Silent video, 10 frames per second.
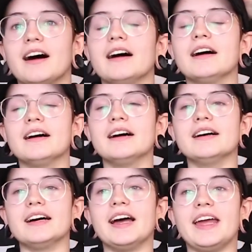
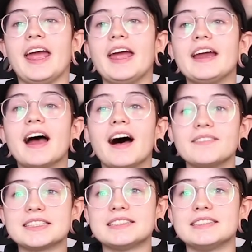I hate
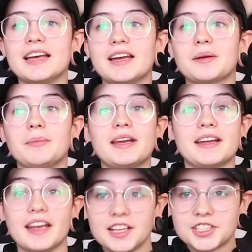having to take
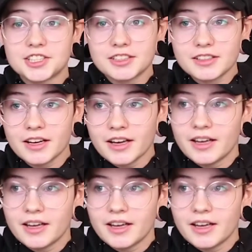medication.